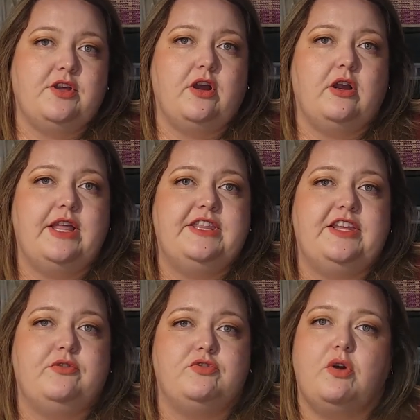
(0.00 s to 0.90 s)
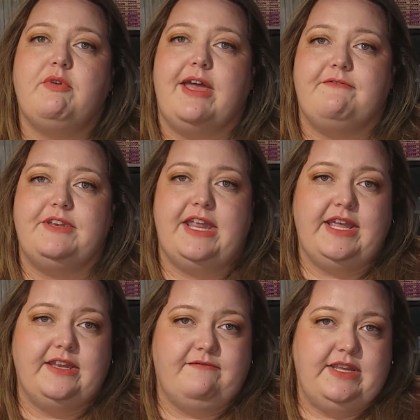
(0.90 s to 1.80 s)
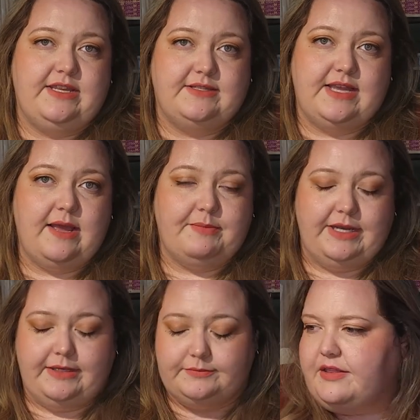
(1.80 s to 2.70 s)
are and that you don't have negative ease happening.